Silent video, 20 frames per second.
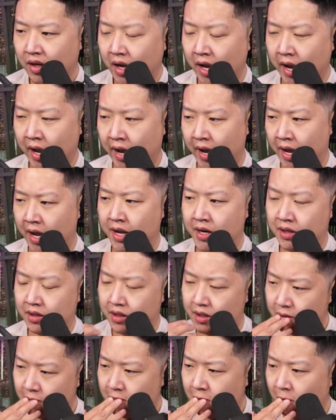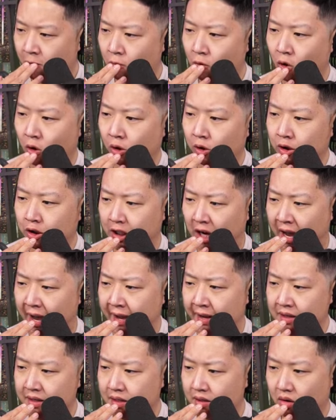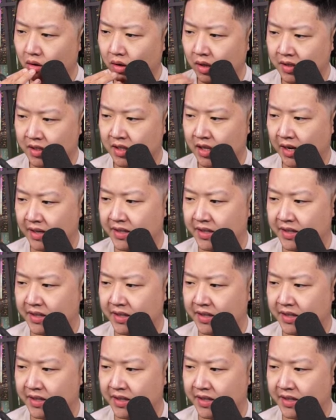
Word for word: and Royal Giant instead of